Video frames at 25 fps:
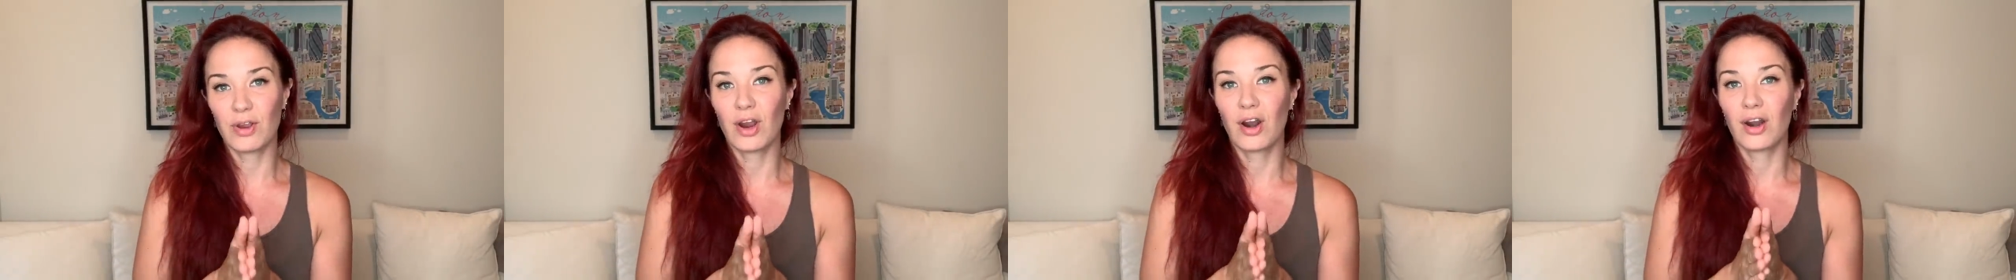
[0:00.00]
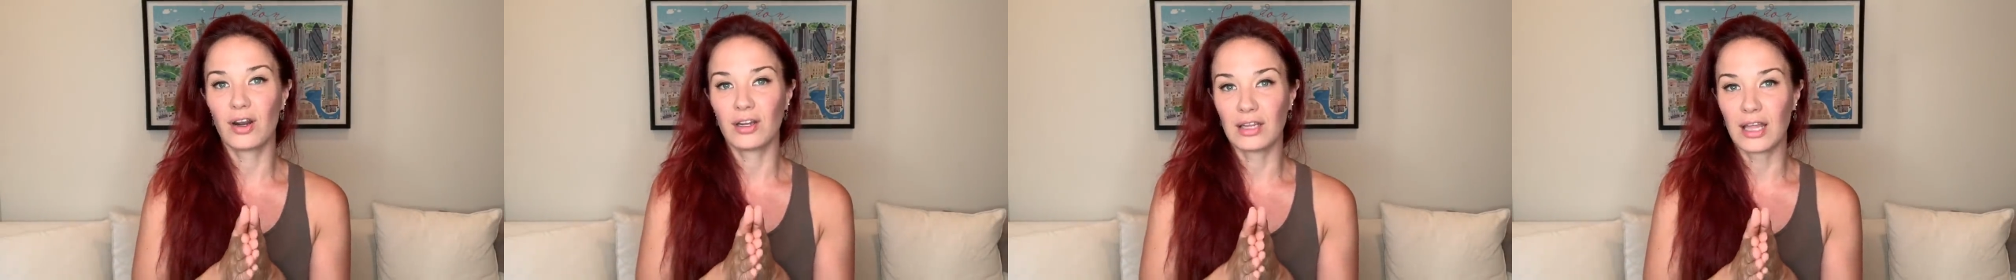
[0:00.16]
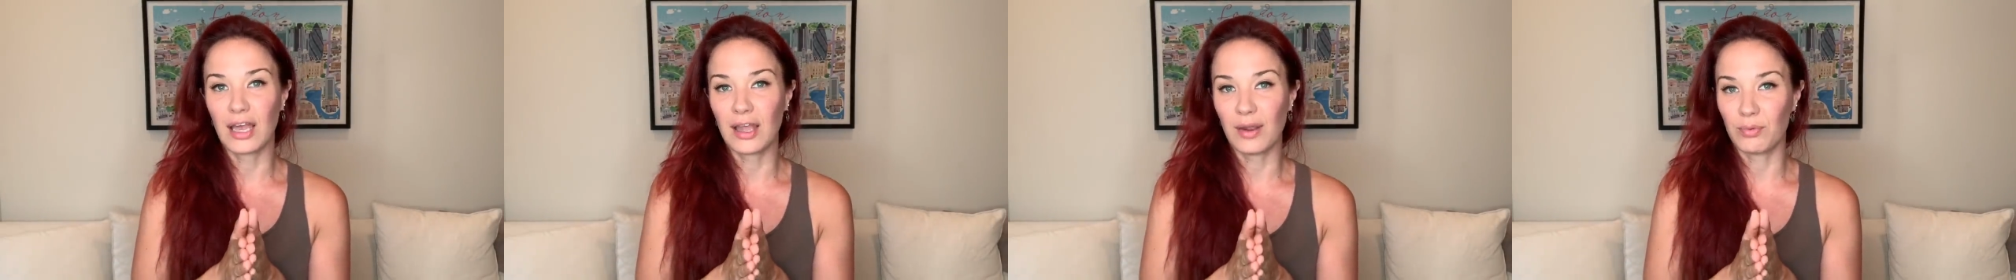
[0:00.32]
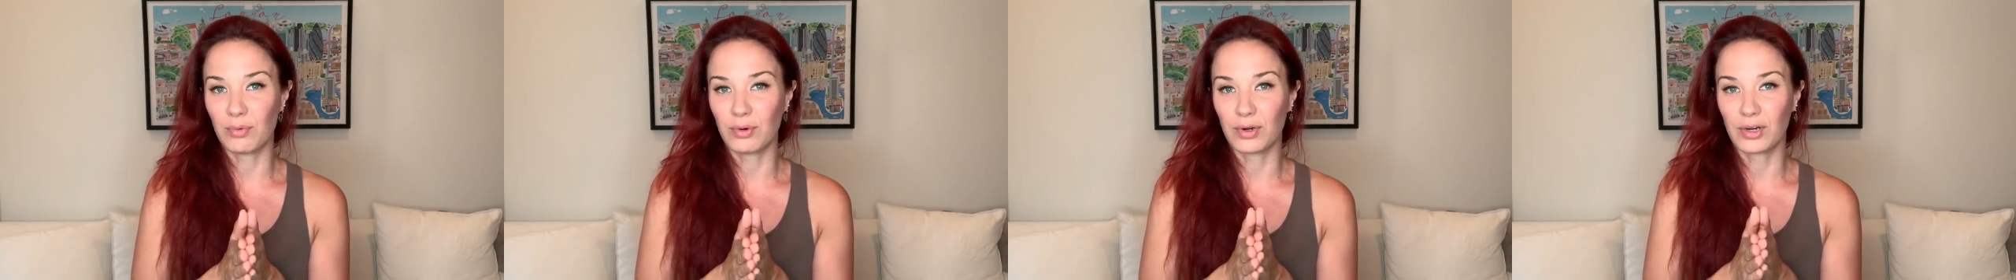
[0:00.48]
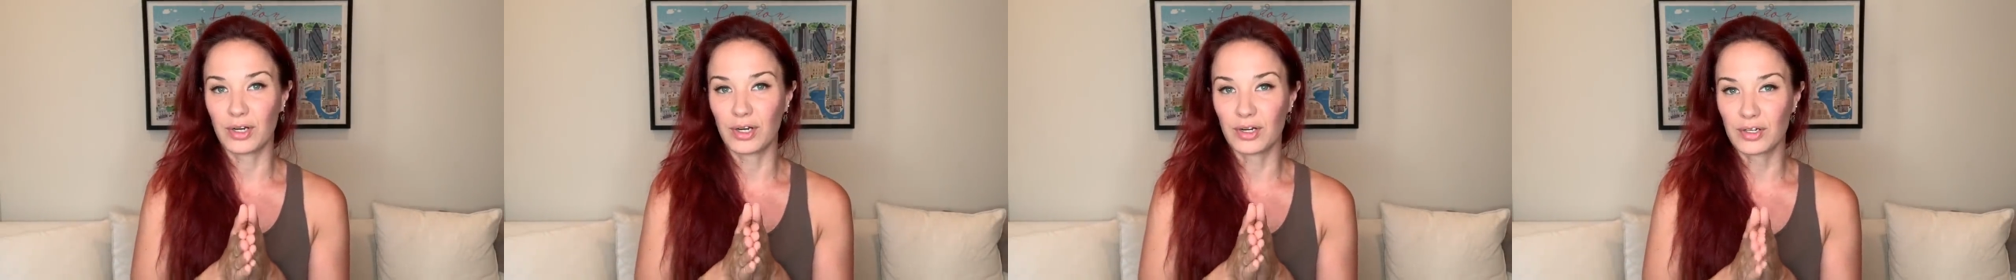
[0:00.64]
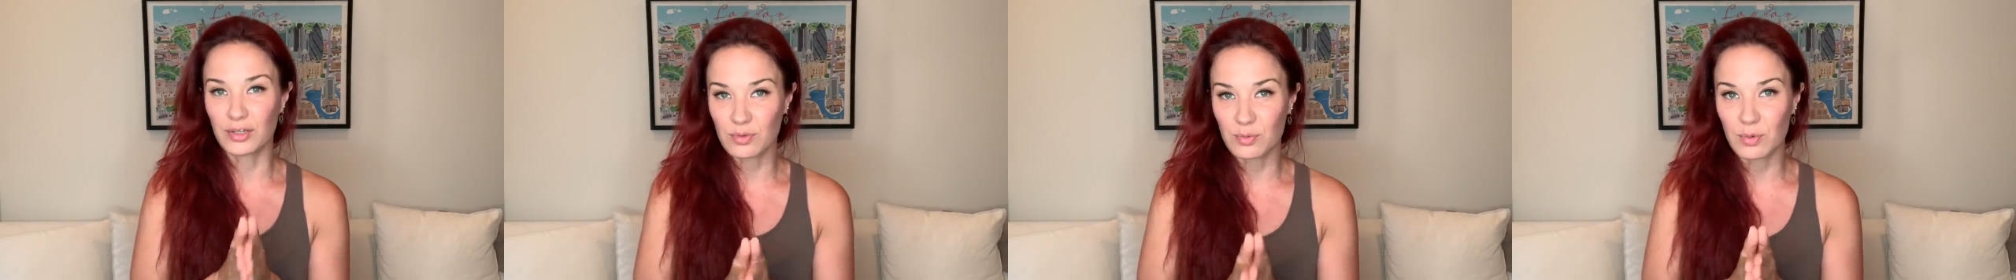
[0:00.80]
are light
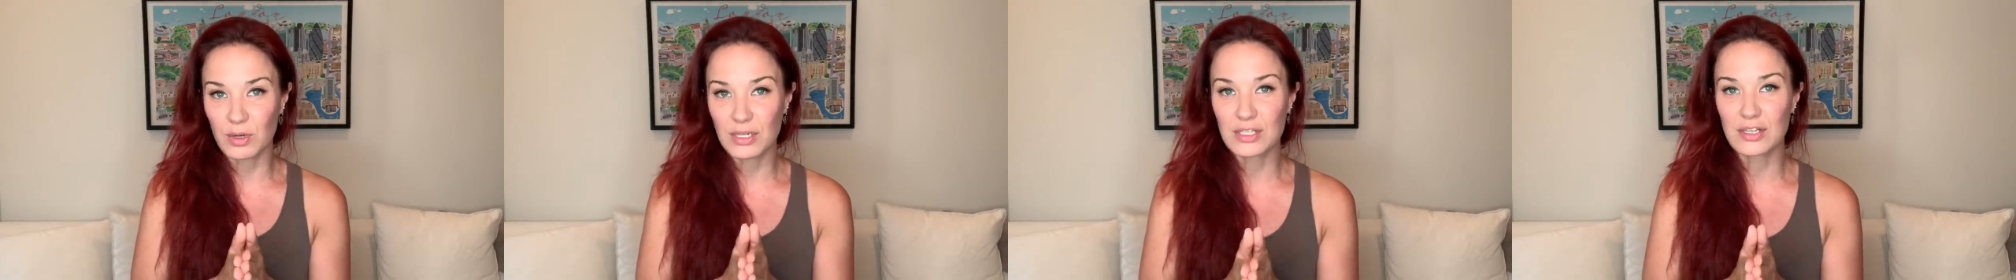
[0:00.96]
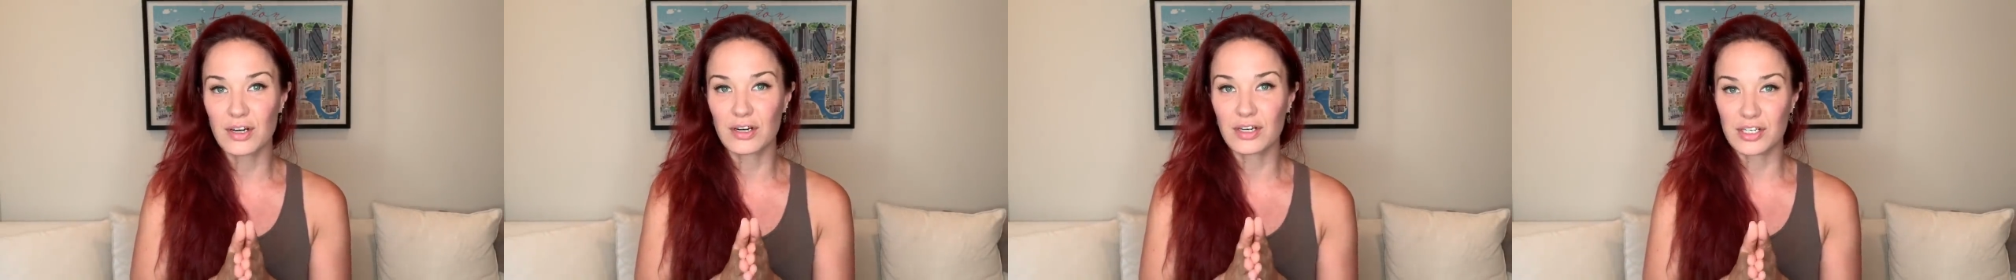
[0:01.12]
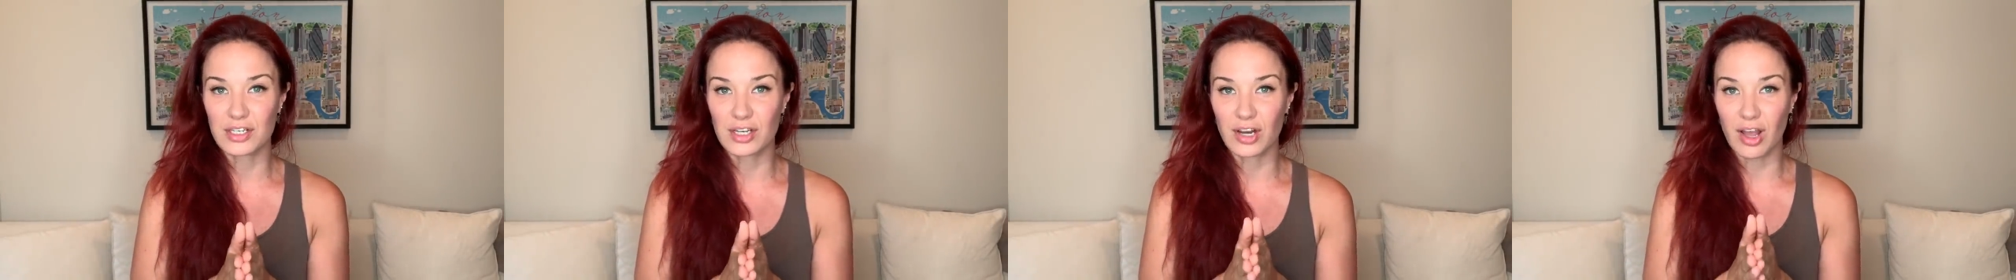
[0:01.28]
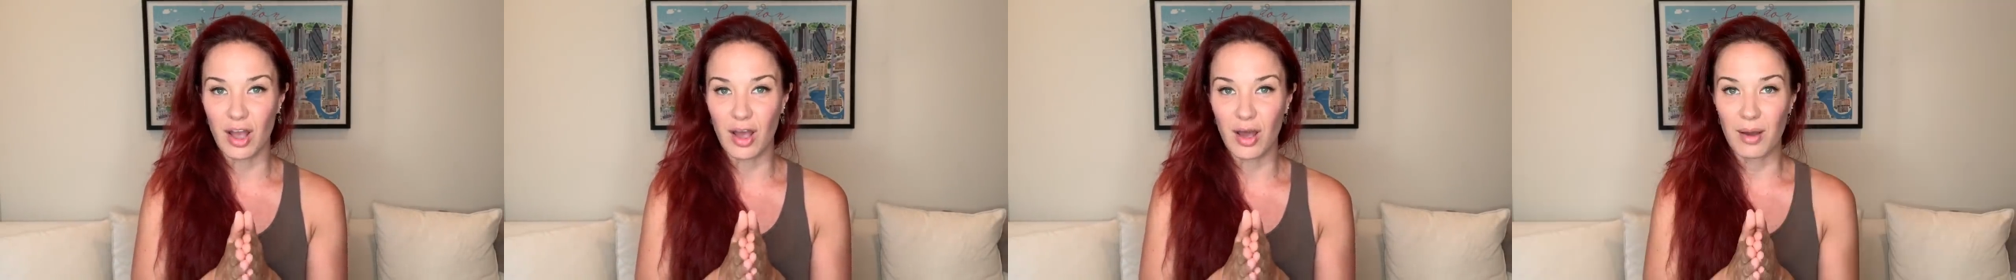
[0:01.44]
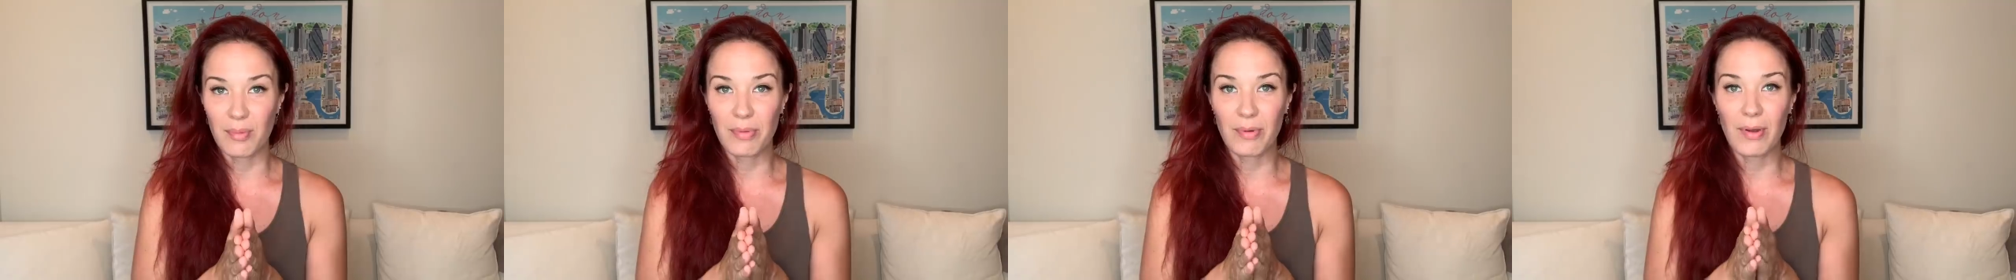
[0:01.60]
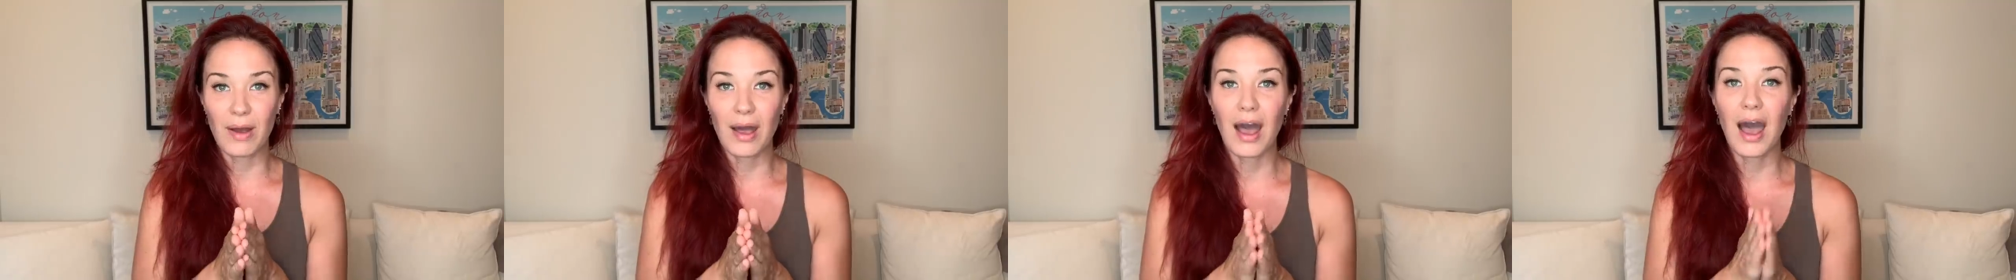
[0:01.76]
workers? What's our
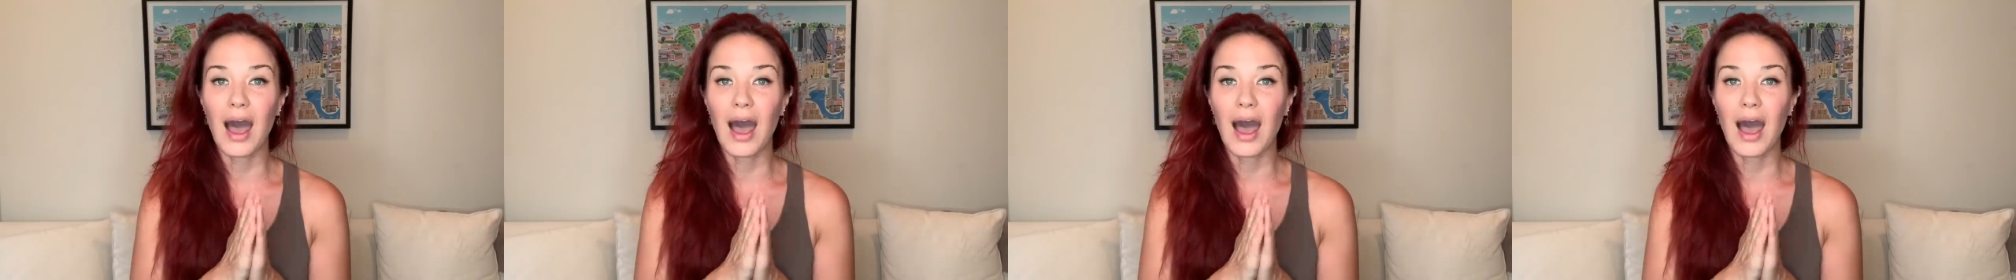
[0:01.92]
job?